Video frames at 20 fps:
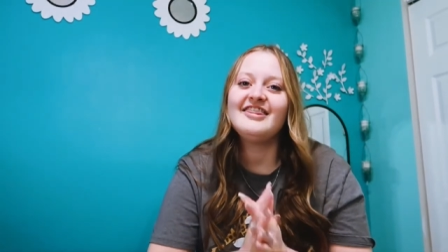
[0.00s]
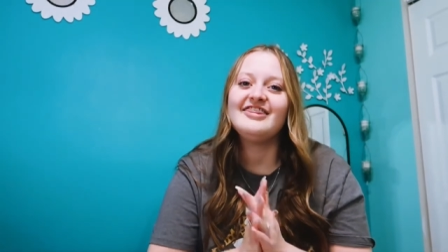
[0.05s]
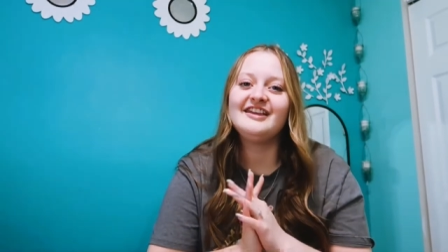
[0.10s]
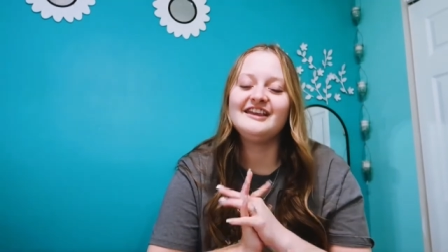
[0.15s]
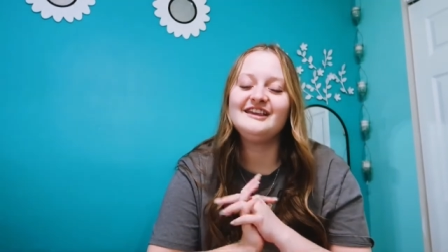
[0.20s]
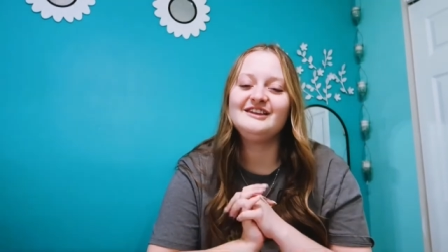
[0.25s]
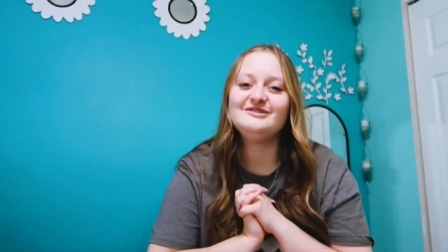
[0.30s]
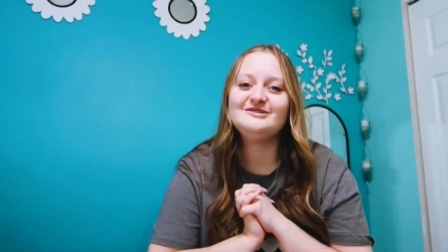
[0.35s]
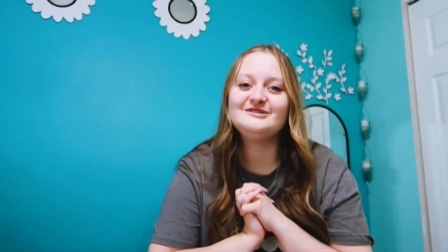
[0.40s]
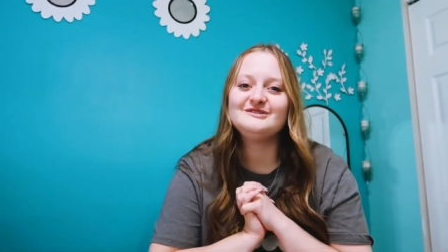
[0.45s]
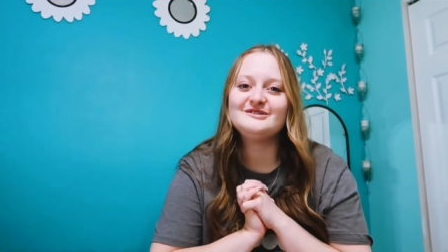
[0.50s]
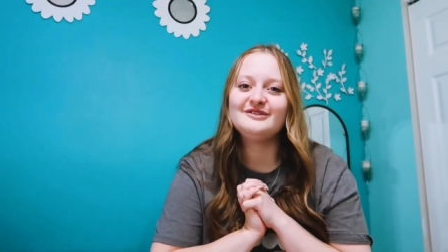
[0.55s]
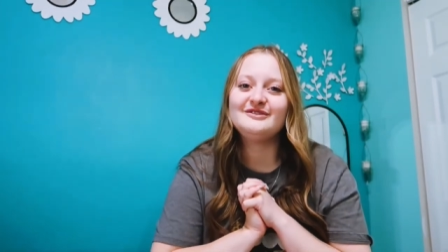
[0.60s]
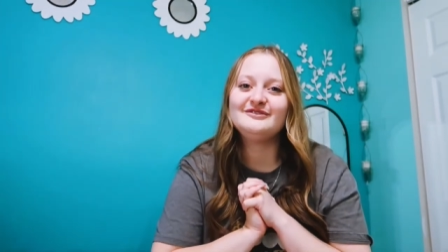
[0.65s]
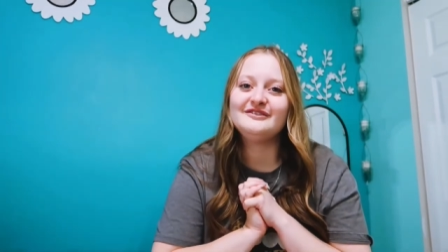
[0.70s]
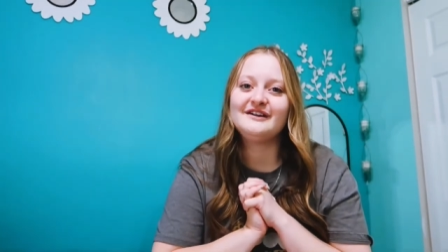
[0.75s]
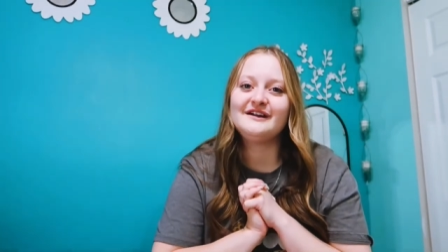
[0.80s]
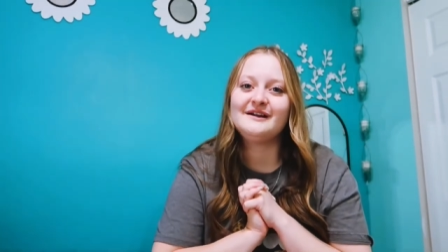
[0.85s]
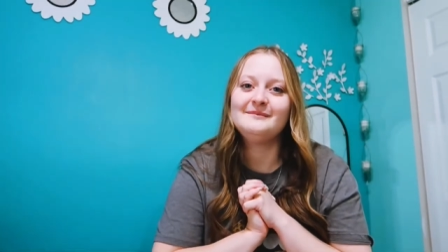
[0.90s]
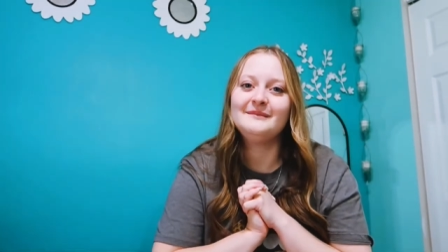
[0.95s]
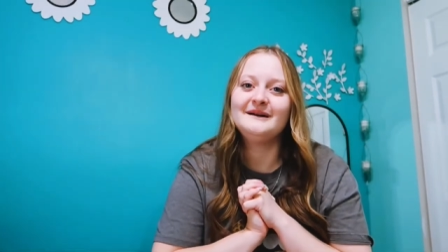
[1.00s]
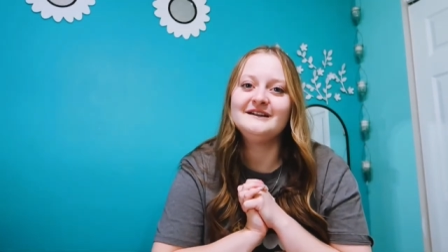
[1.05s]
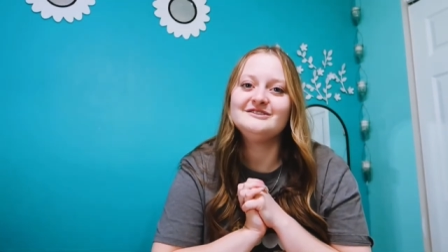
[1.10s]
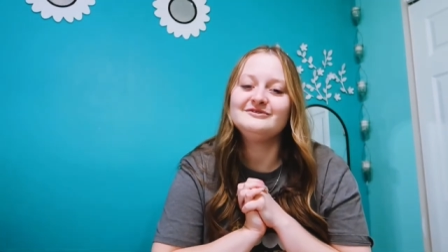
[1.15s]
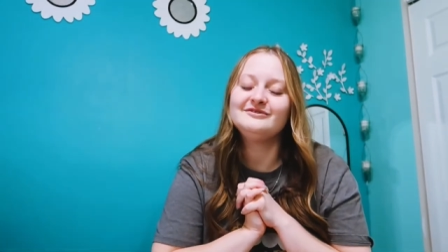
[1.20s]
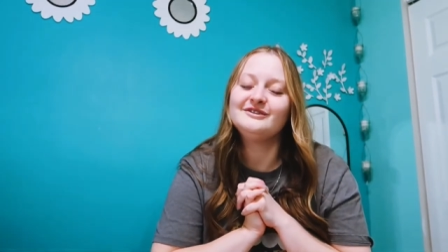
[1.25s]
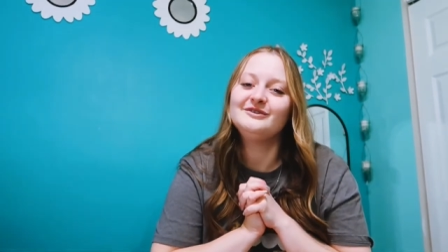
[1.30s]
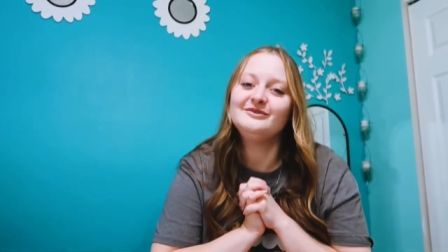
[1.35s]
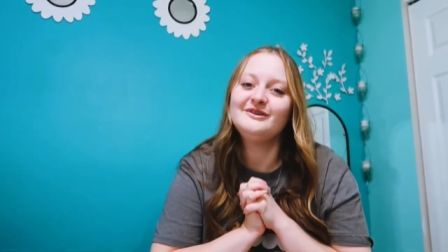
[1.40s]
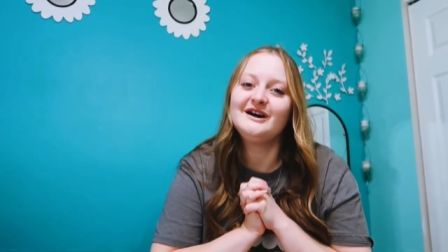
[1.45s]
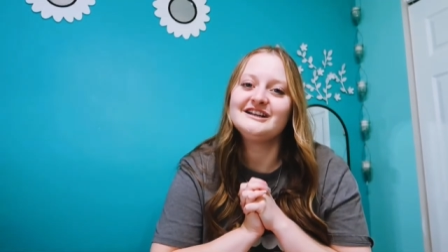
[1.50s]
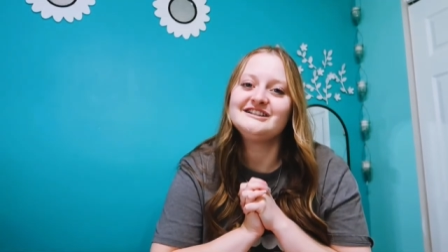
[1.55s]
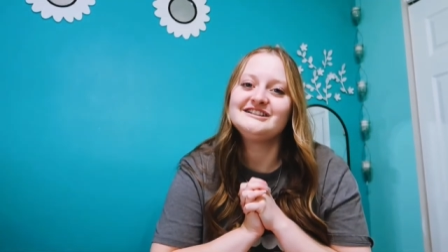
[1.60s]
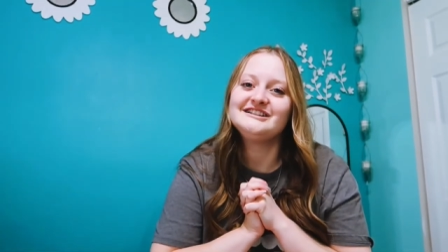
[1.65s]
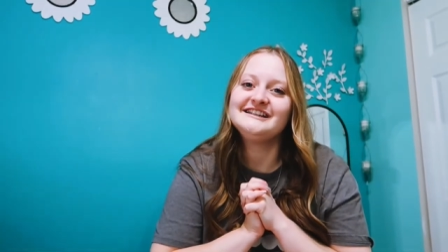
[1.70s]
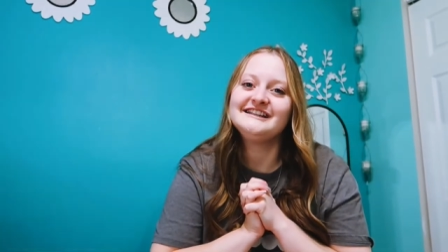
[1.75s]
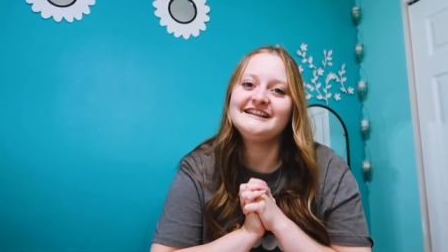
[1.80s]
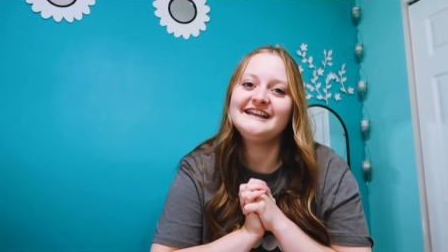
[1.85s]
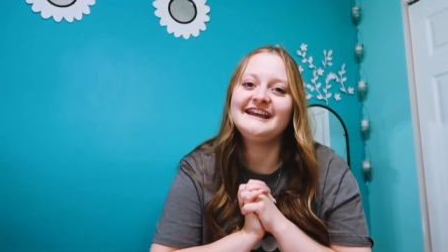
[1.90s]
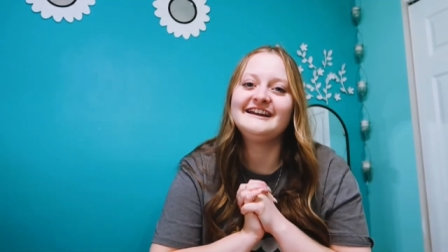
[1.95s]
Thank you so very much for
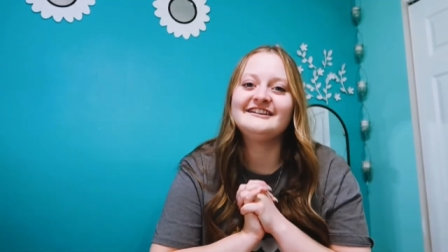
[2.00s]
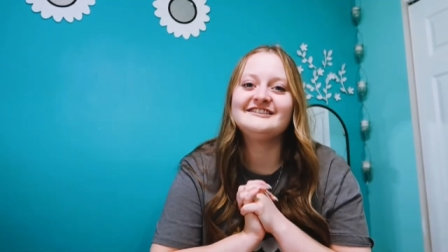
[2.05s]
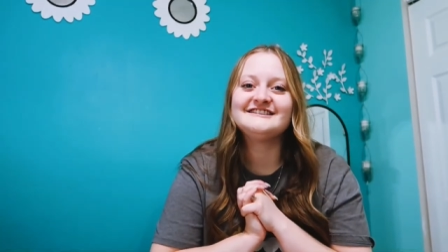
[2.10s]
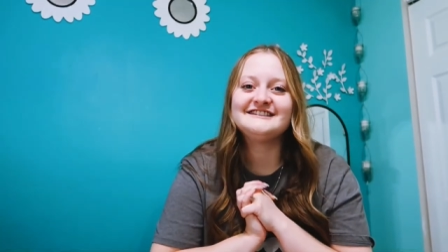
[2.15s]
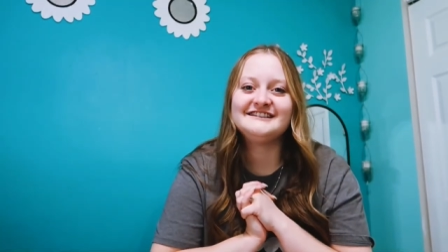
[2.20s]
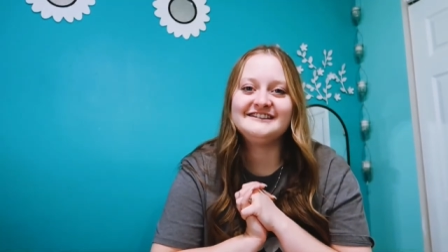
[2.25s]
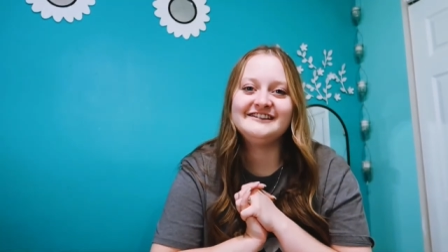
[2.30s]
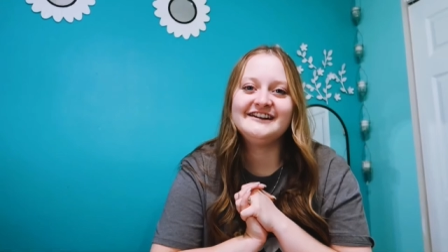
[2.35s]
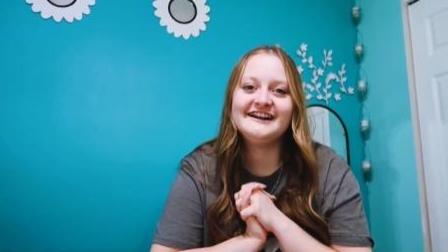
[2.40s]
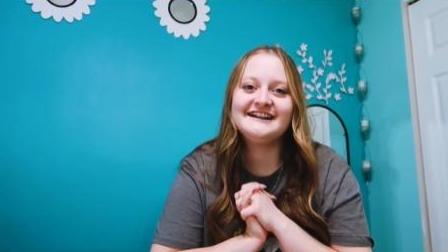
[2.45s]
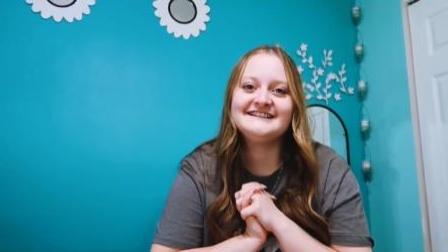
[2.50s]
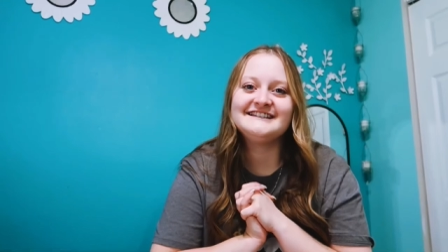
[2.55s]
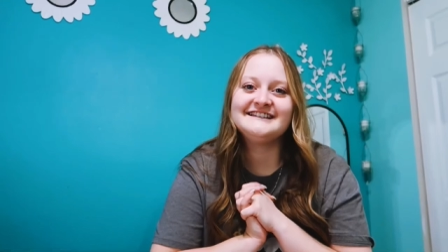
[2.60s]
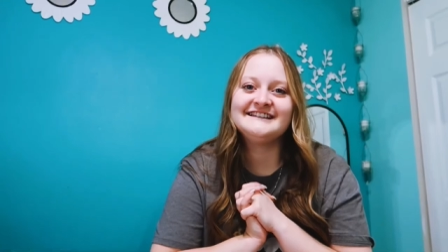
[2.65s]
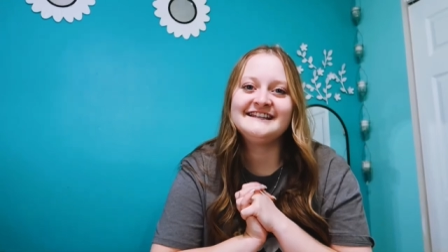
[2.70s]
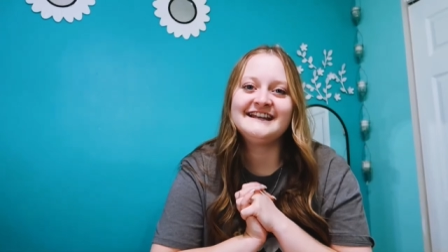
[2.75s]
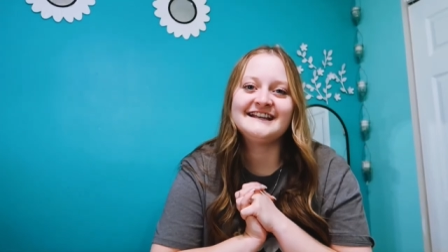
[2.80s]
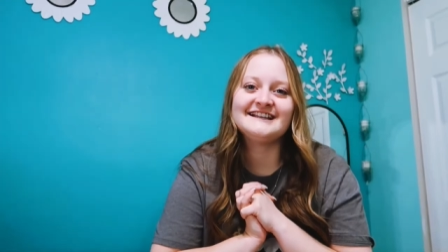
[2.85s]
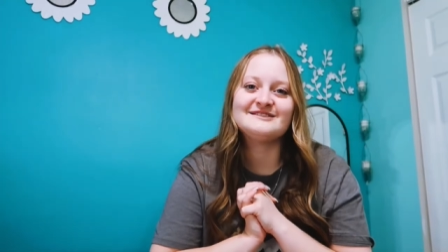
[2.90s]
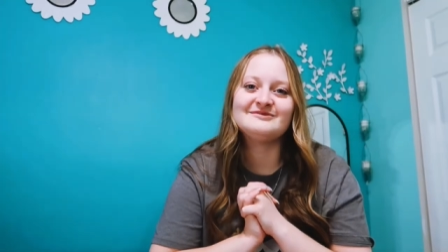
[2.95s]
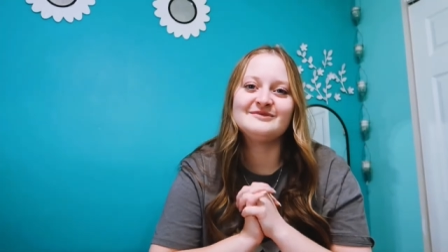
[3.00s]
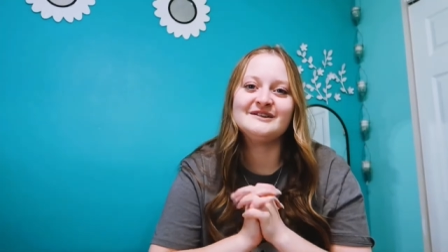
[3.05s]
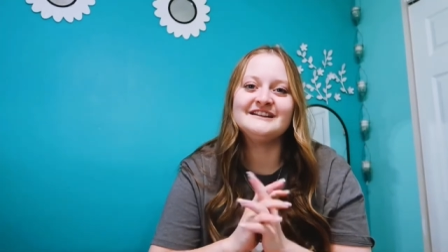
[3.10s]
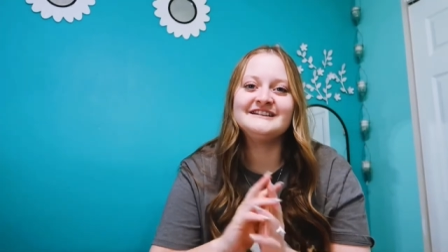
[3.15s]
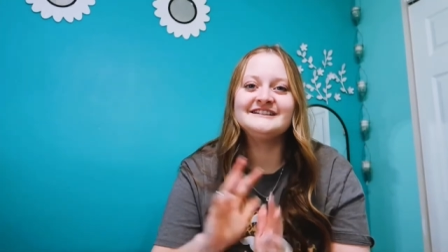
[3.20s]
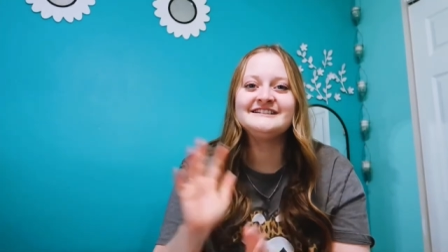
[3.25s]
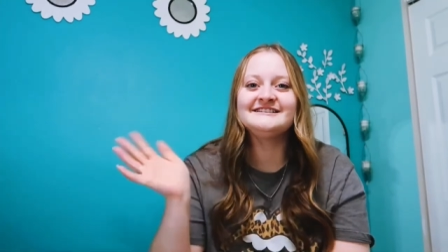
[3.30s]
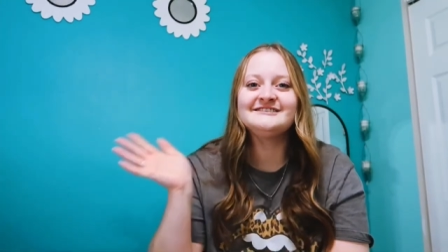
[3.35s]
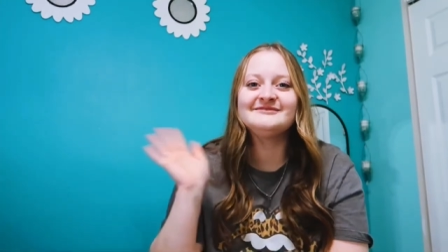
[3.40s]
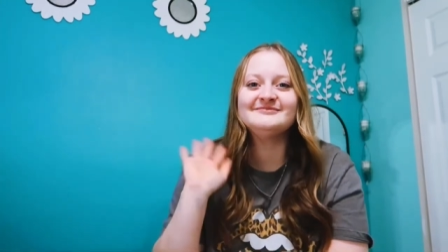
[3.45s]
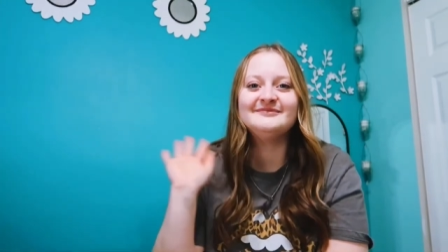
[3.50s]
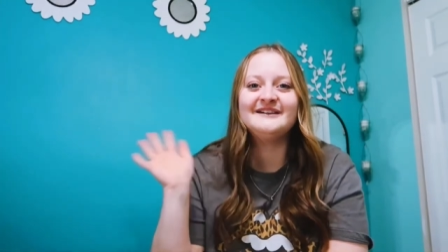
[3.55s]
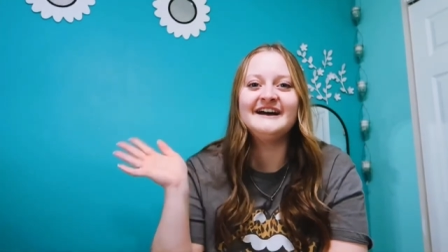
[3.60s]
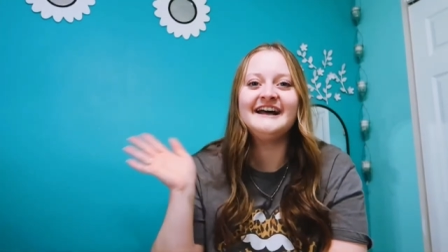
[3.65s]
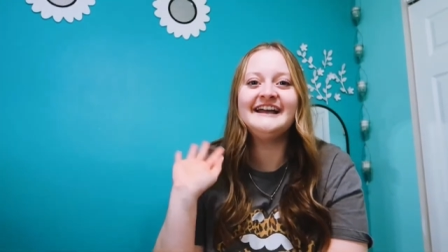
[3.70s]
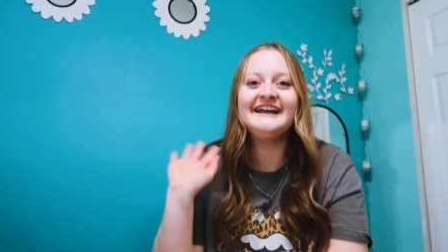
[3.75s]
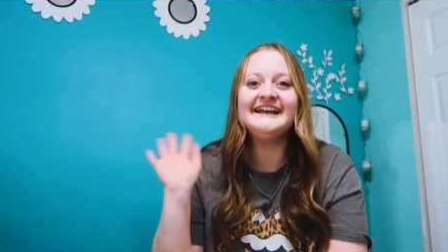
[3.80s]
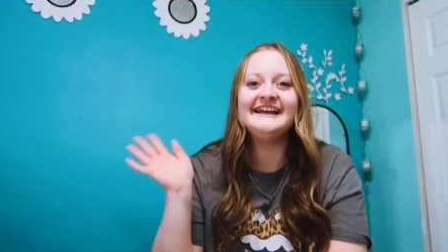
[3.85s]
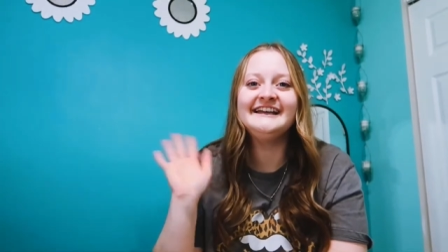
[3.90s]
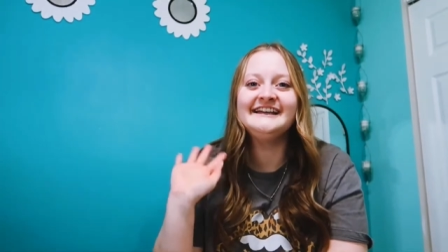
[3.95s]
watching, and I'll see you guys in the next one.
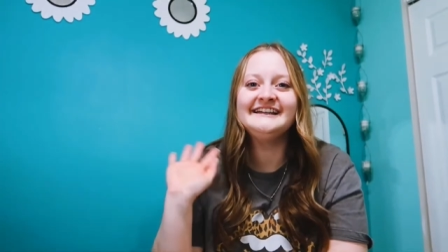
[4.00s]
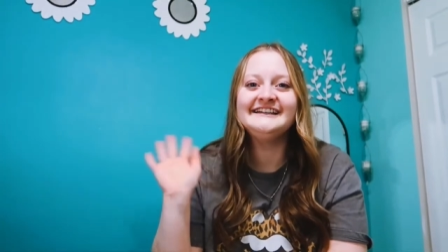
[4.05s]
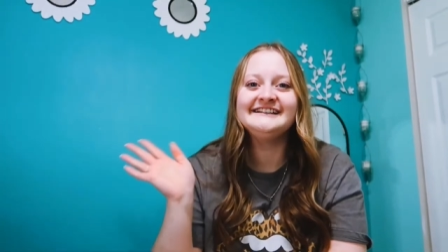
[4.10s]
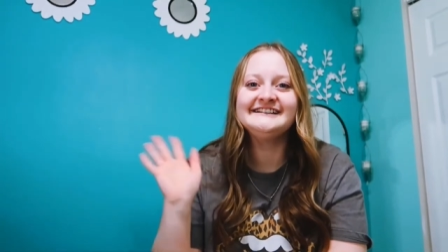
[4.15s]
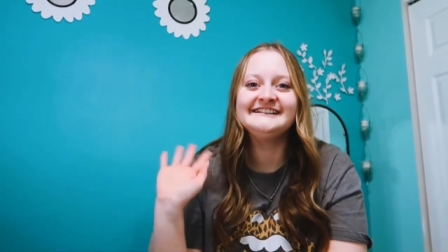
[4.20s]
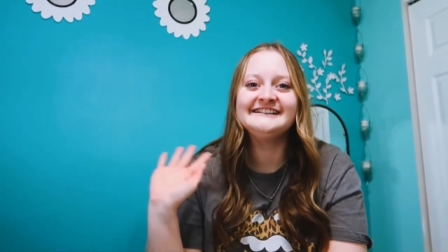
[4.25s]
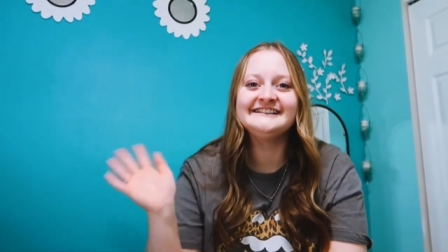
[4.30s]
Bye!